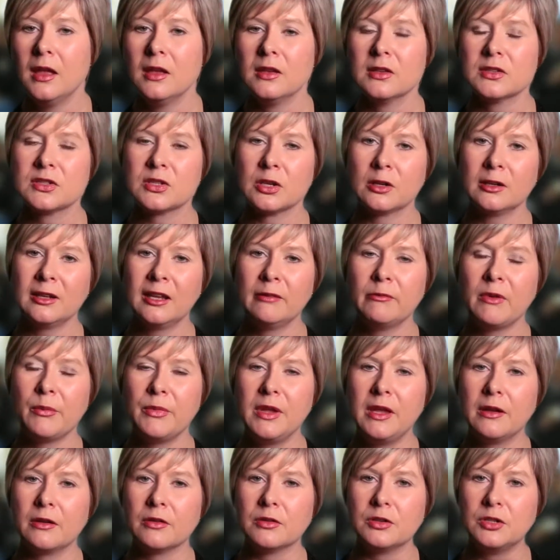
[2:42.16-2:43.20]
Certainly when
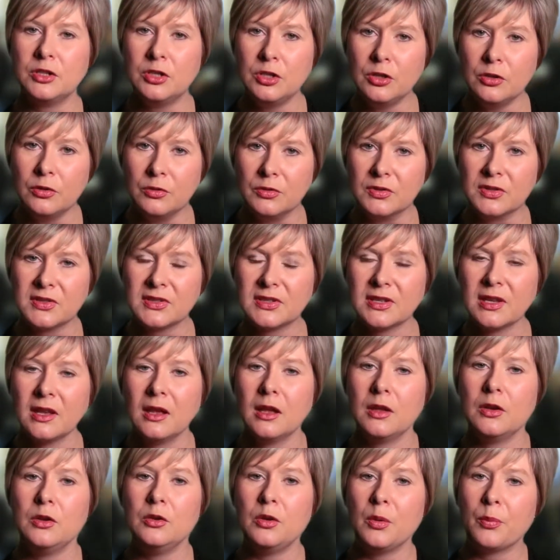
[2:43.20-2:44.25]
we introduce
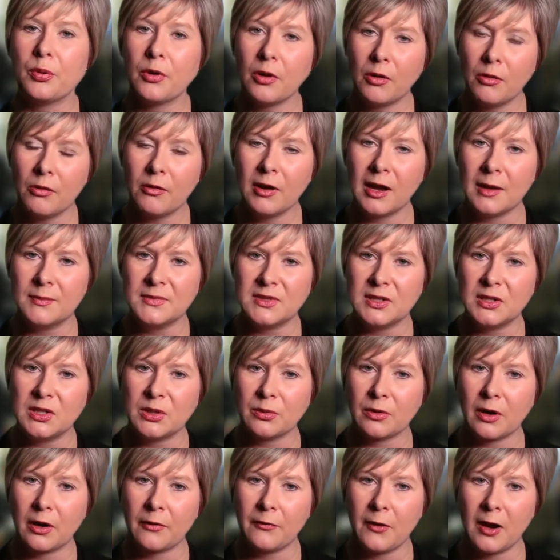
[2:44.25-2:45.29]
new programs
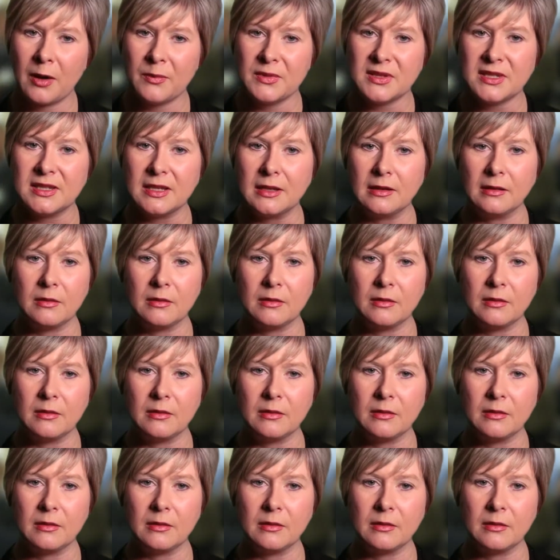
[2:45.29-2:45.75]
into our pharmacy,